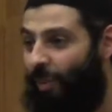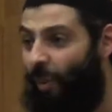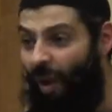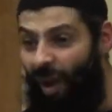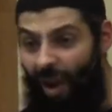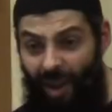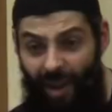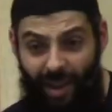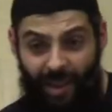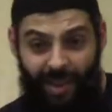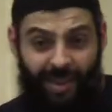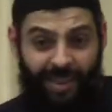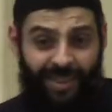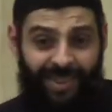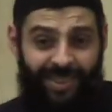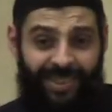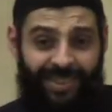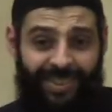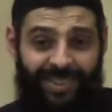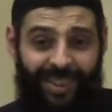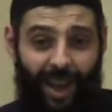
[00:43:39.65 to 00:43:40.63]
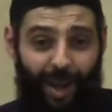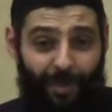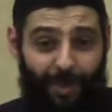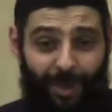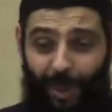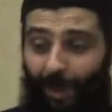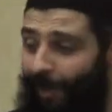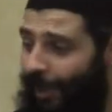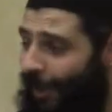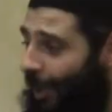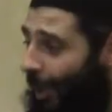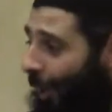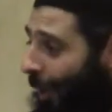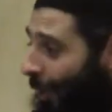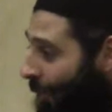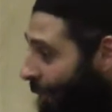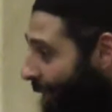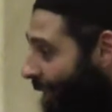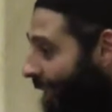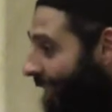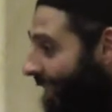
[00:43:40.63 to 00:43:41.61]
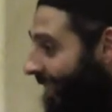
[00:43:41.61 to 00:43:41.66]
Why? I'm in the middle
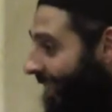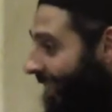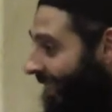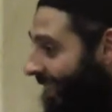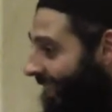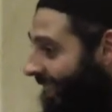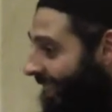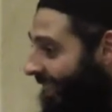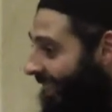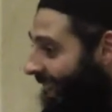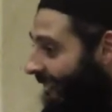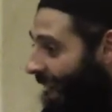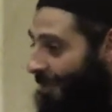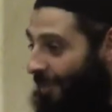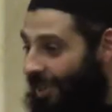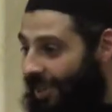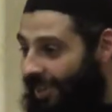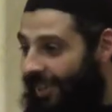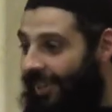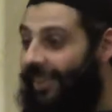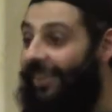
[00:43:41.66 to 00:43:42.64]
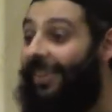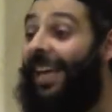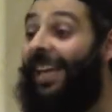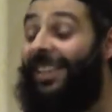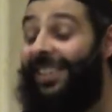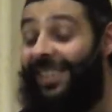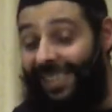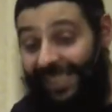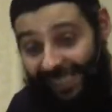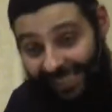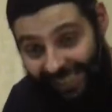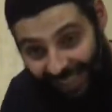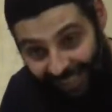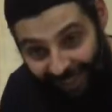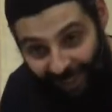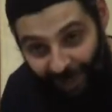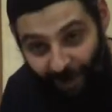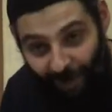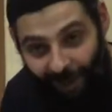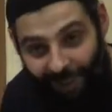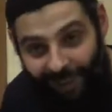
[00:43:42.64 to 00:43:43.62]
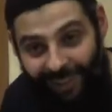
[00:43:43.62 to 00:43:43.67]
of it. A, that is
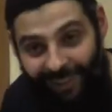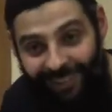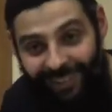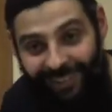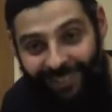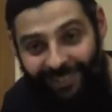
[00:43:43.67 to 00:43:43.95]
exactly why.